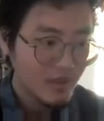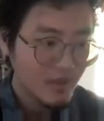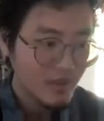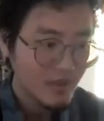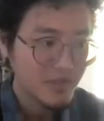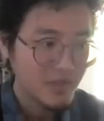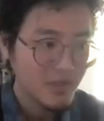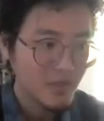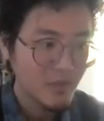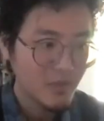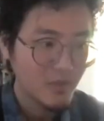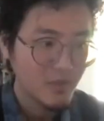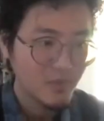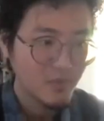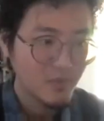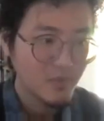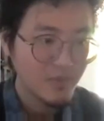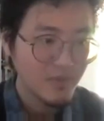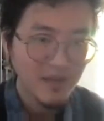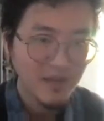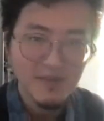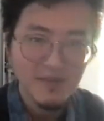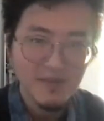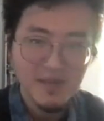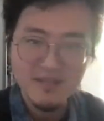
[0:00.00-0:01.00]
So
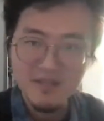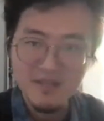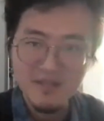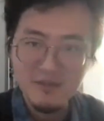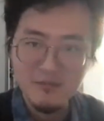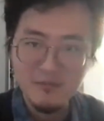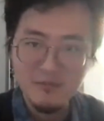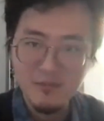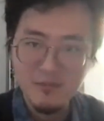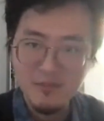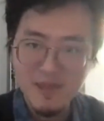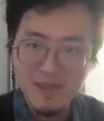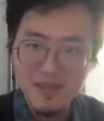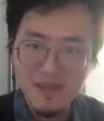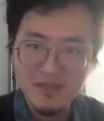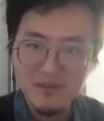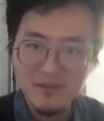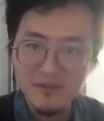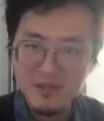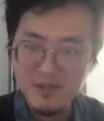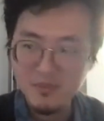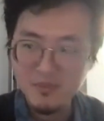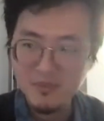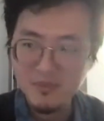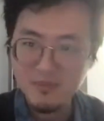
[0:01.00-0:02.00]
getting myself more
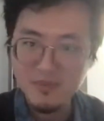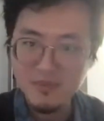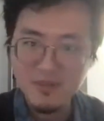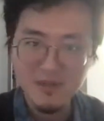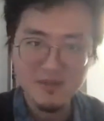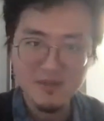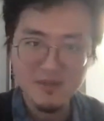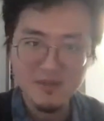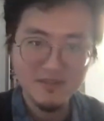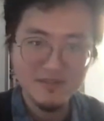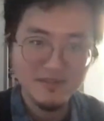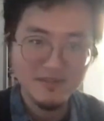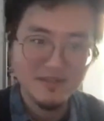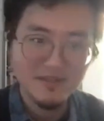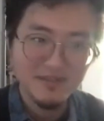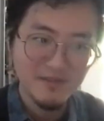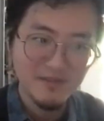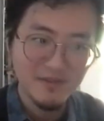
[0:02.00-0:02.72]
mentally prepared